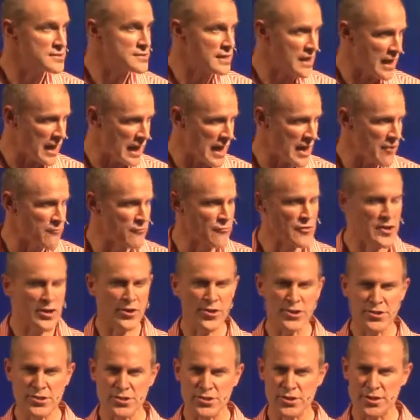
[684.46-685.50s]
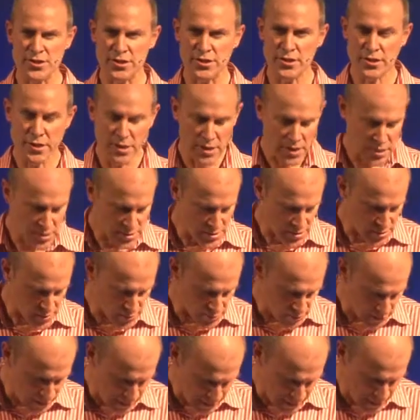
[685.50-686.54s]
to every Christian
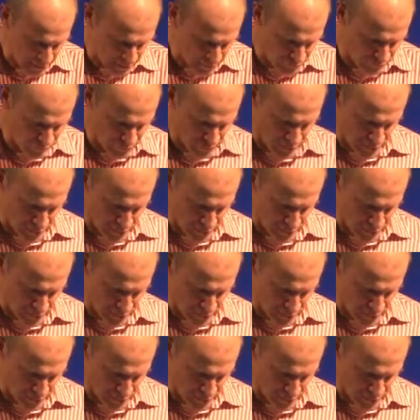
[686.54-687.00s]
to love